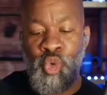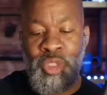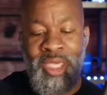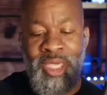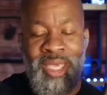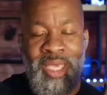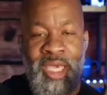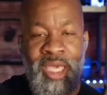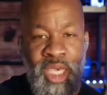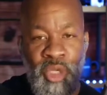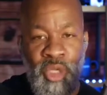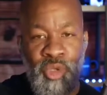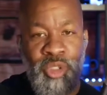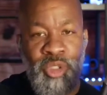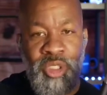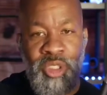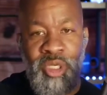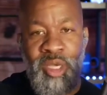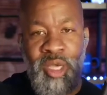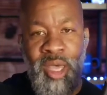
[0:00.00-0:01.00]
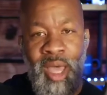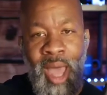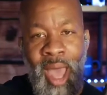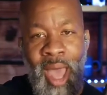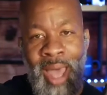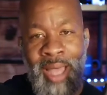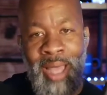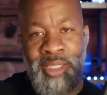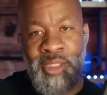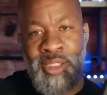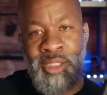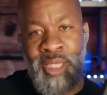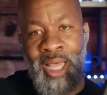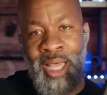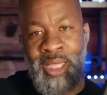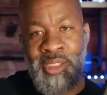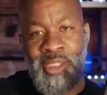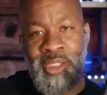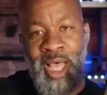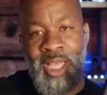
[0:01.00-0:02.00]
using guilt
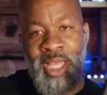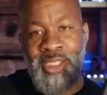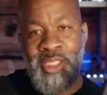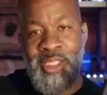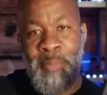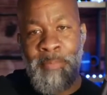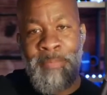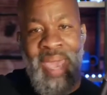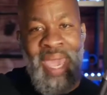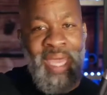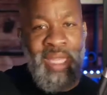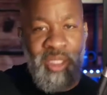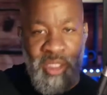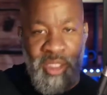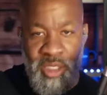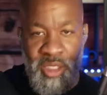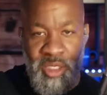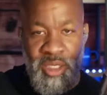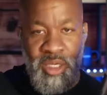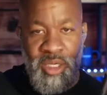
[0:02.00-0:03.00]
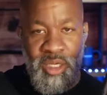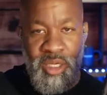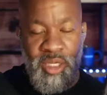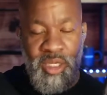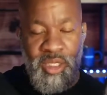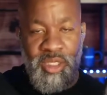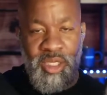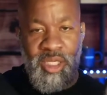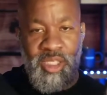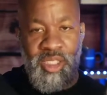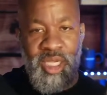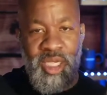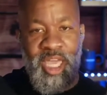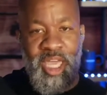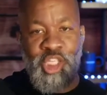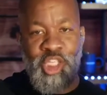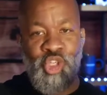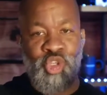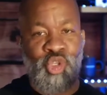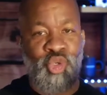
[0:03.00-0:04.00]
as the bait to
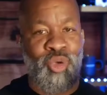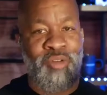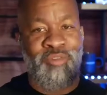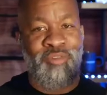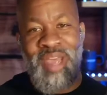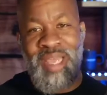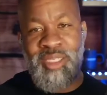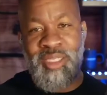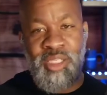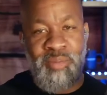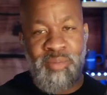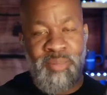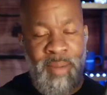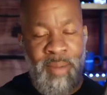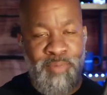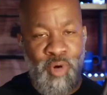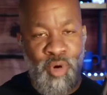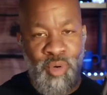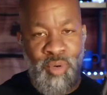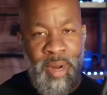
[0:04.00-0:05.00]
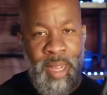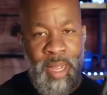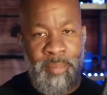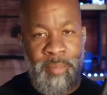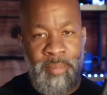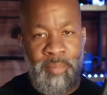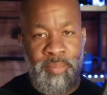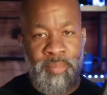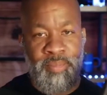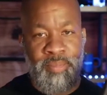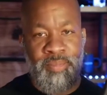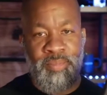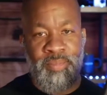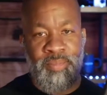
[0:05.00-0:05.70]
get you to invest in my program.